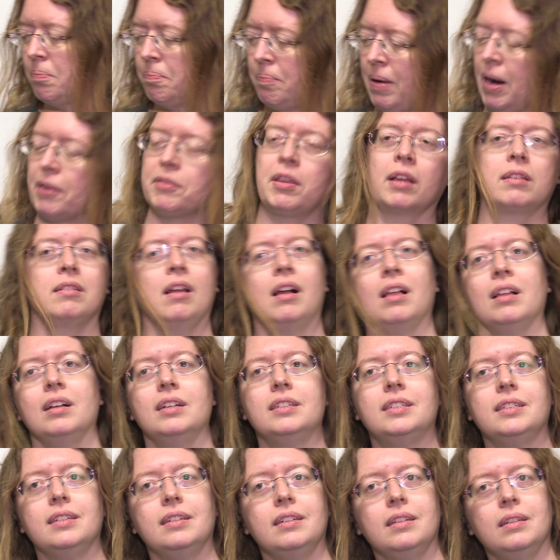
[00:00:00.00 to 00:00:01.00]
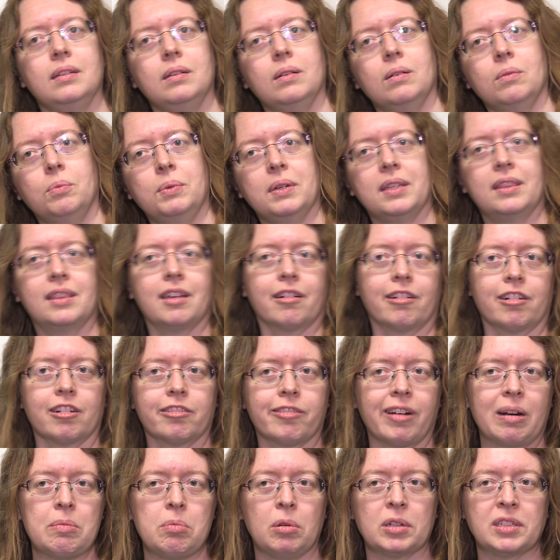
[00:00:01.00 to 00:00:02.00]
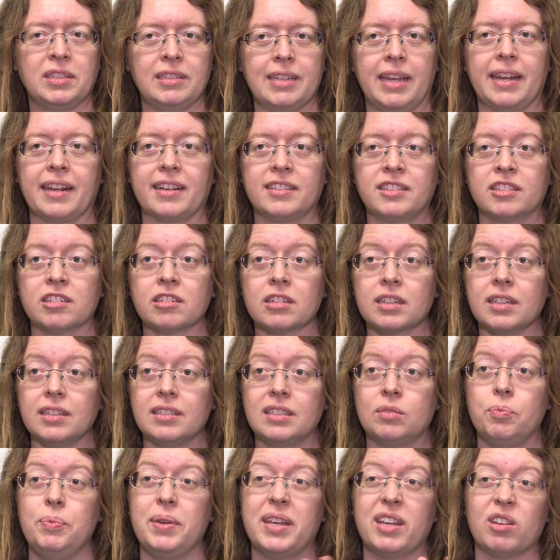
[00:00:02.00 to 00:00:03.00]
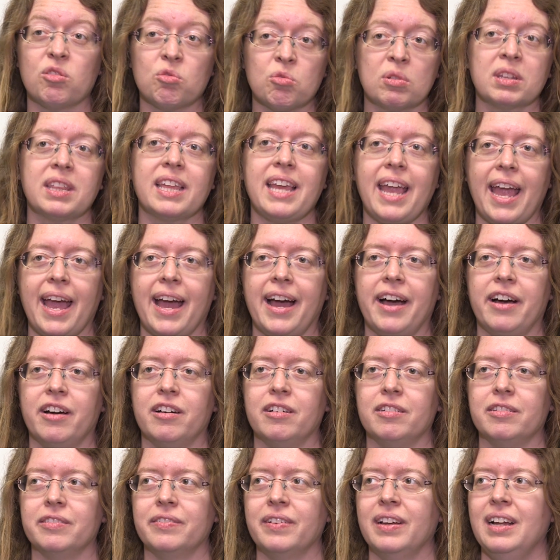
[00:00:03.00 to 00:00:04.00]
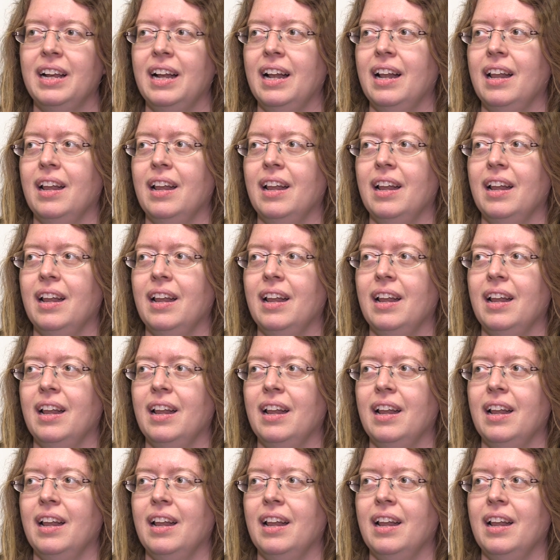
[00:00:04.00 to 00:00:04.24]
biotechnology with our incredible genetic circuits, we can really have,